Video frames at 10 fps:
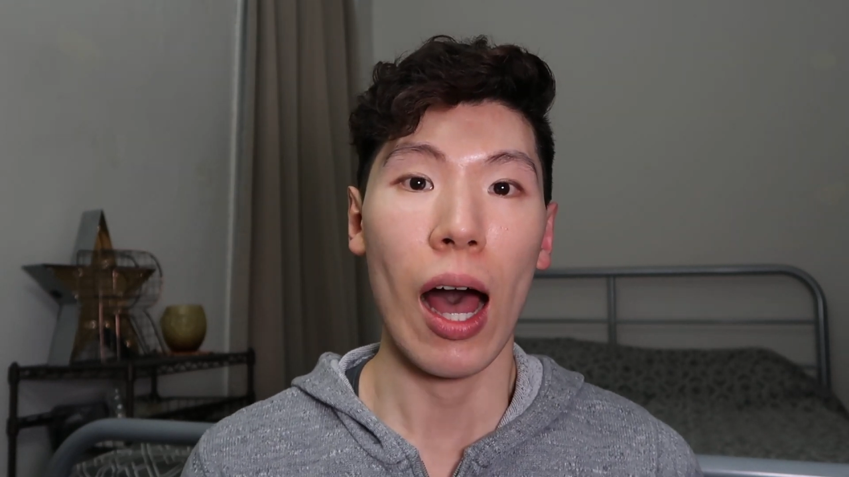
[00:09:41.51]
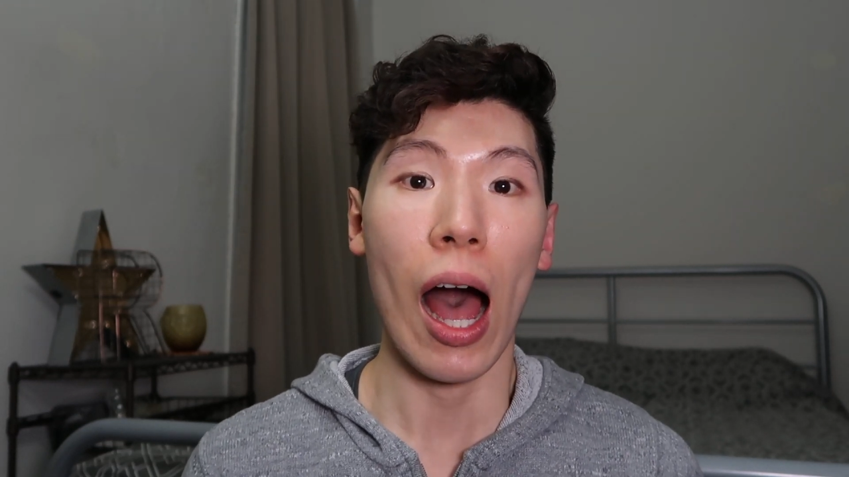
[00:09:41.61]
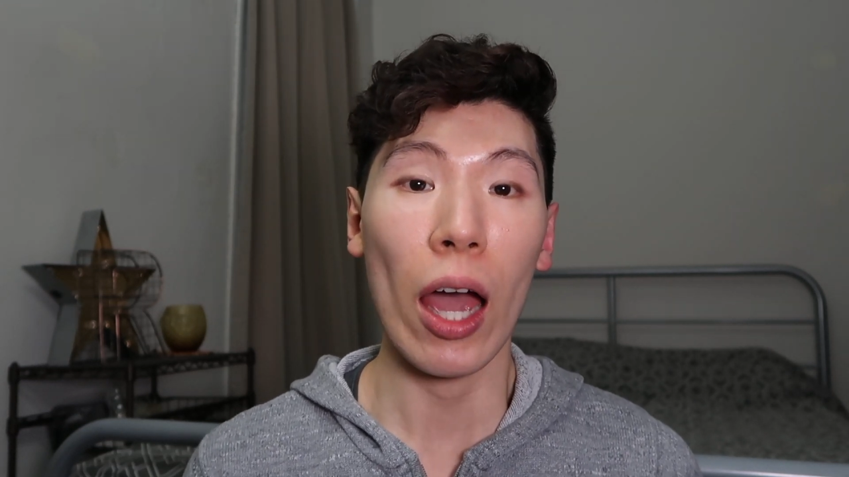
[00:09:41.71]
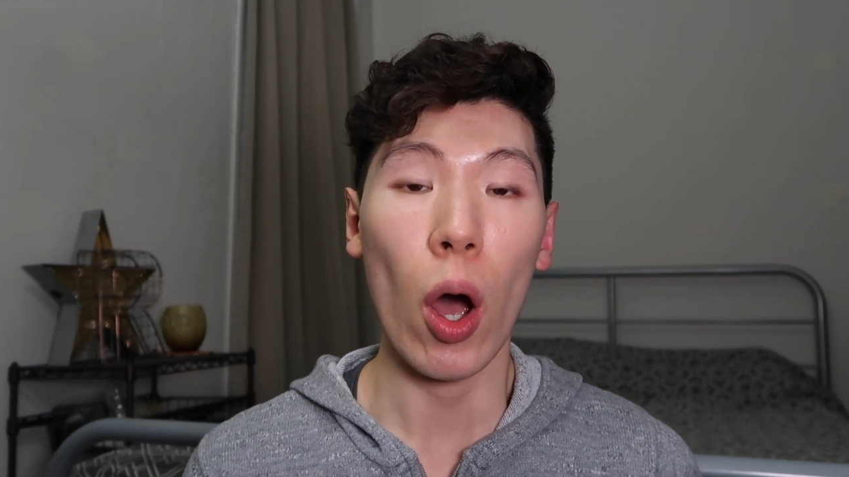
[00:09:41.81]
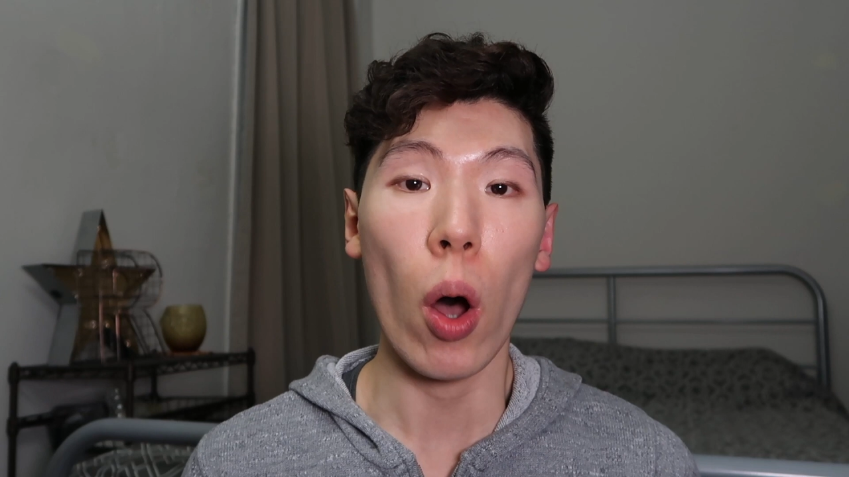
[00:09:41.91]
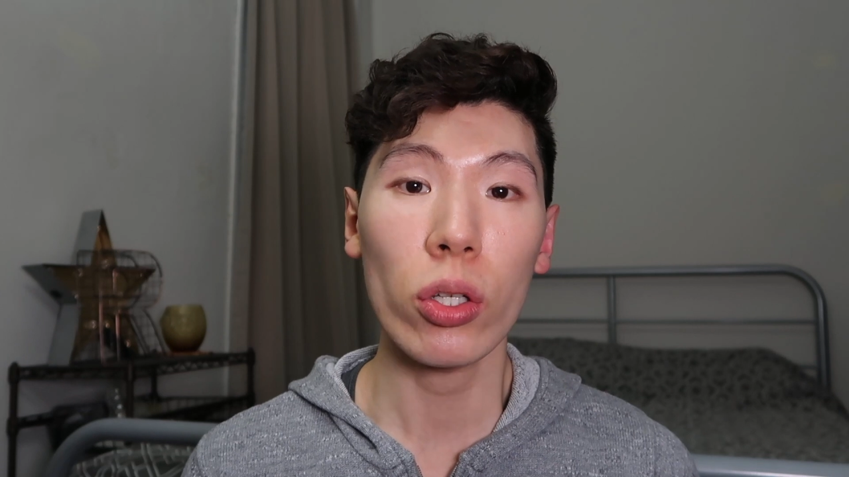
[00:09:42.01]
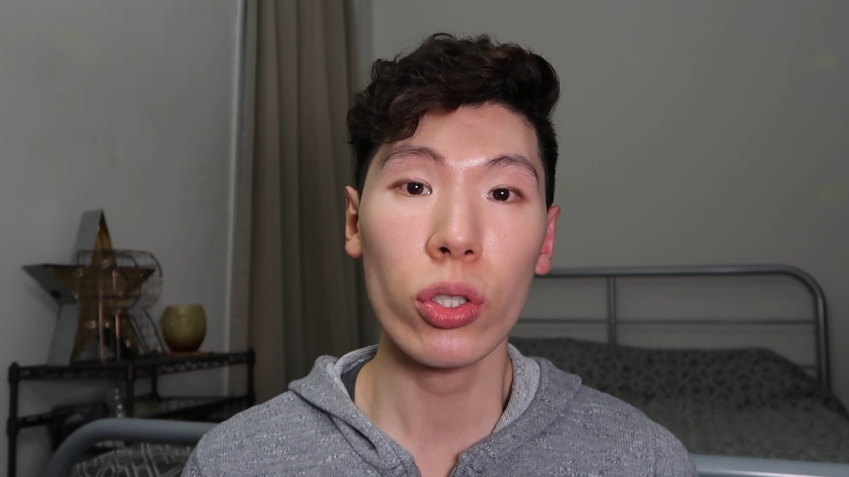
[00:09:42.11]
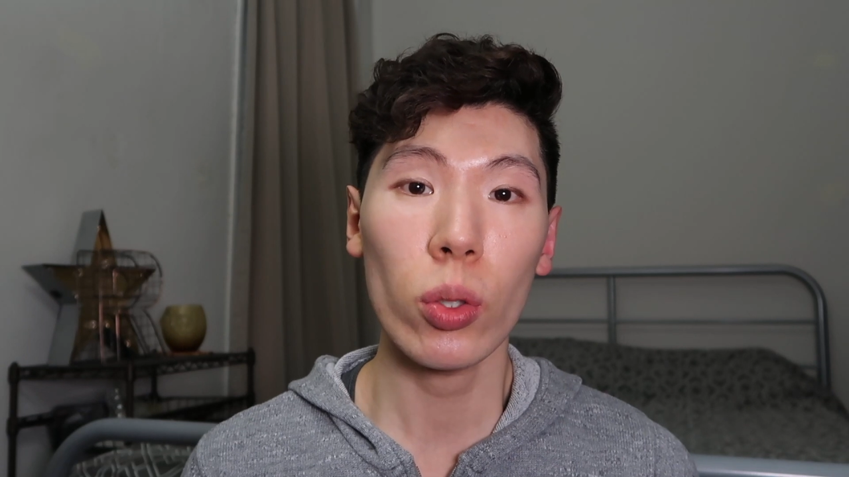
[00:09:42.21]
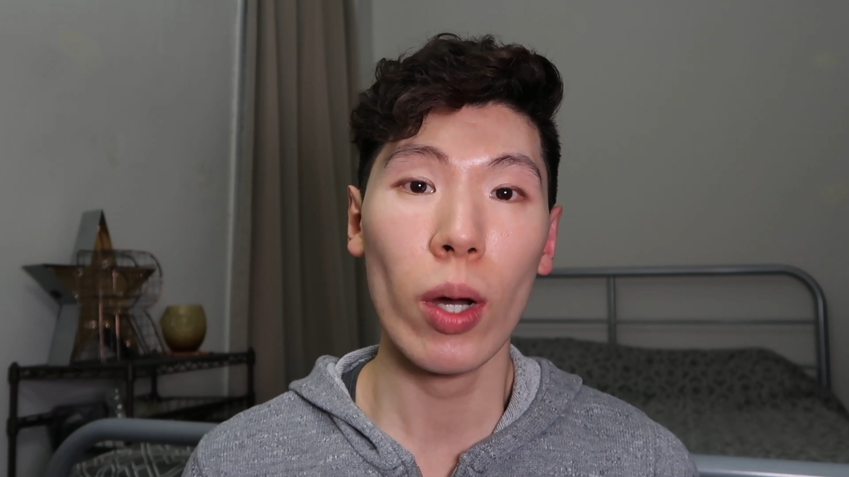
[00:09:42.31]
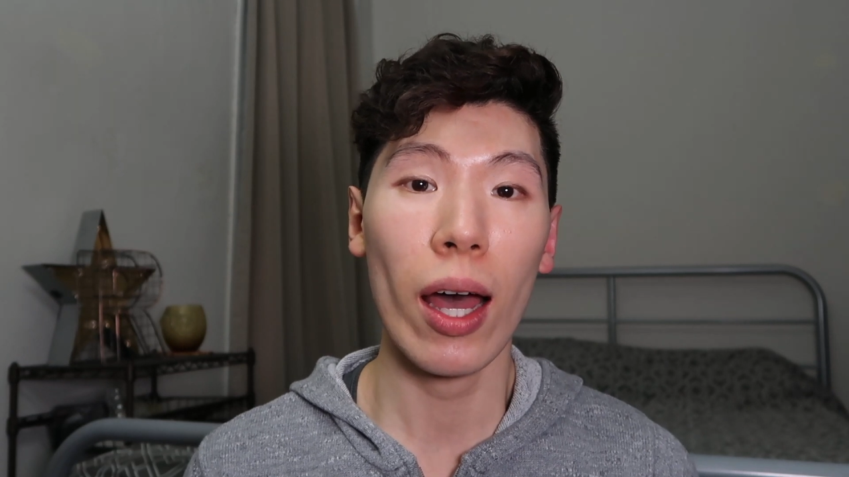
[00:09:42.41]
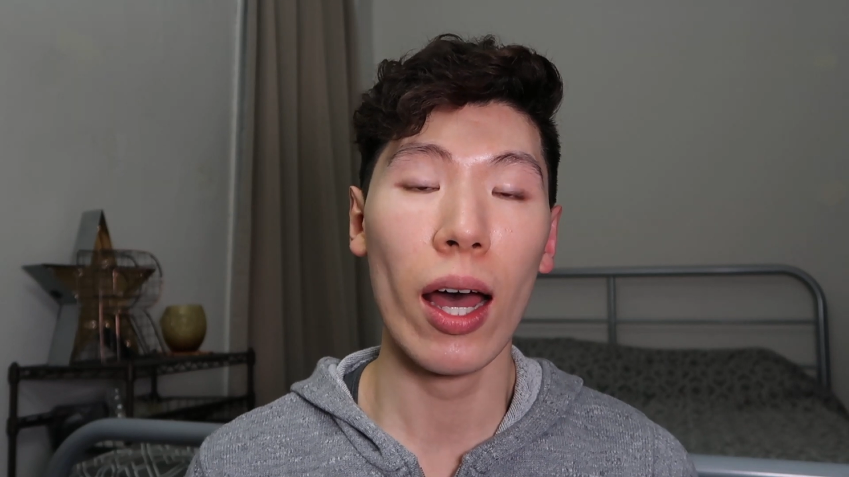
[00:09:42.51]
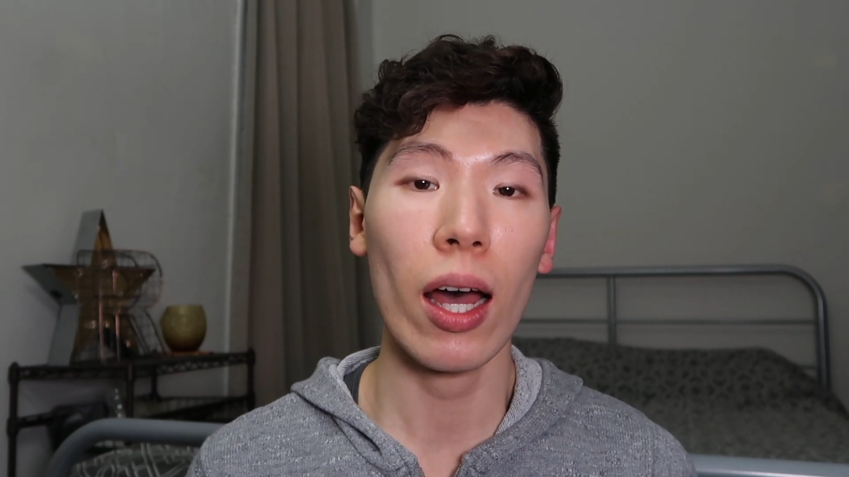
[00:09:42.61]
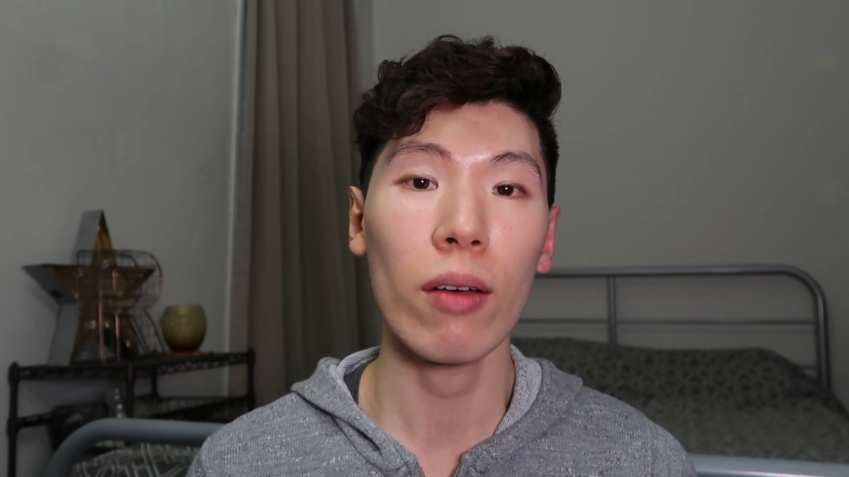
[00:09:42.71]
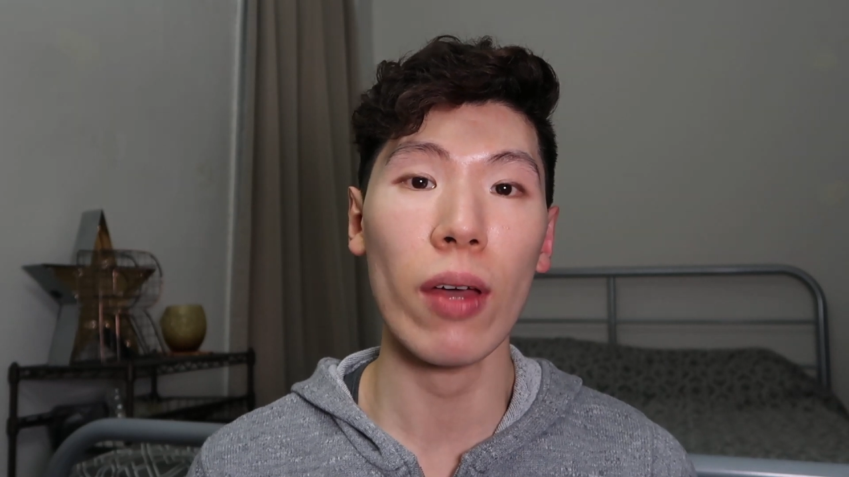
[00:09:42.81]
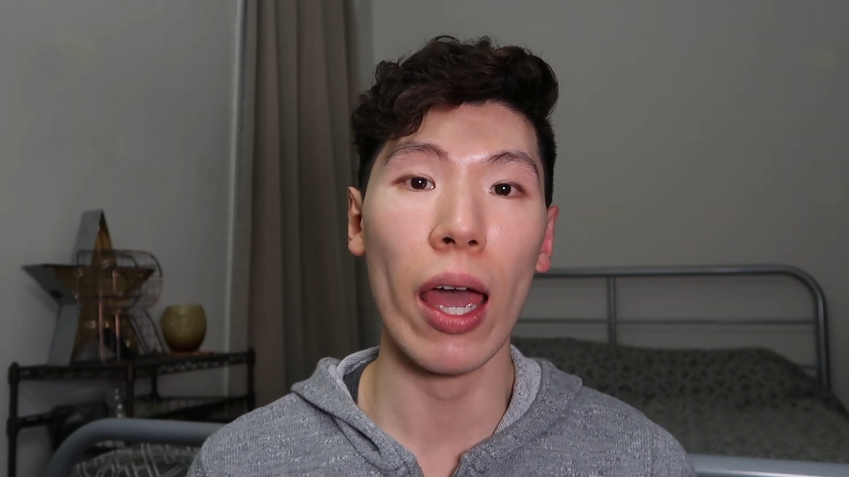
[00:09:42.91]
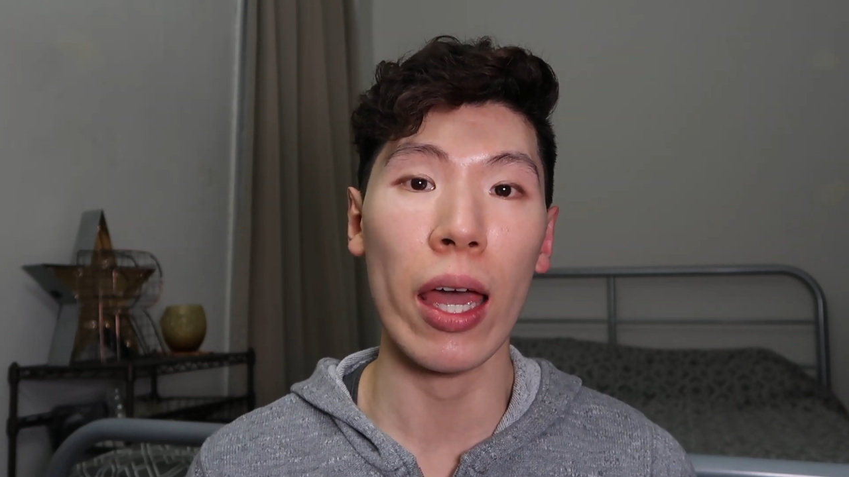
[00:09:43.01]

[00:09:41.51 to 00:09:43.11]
I also have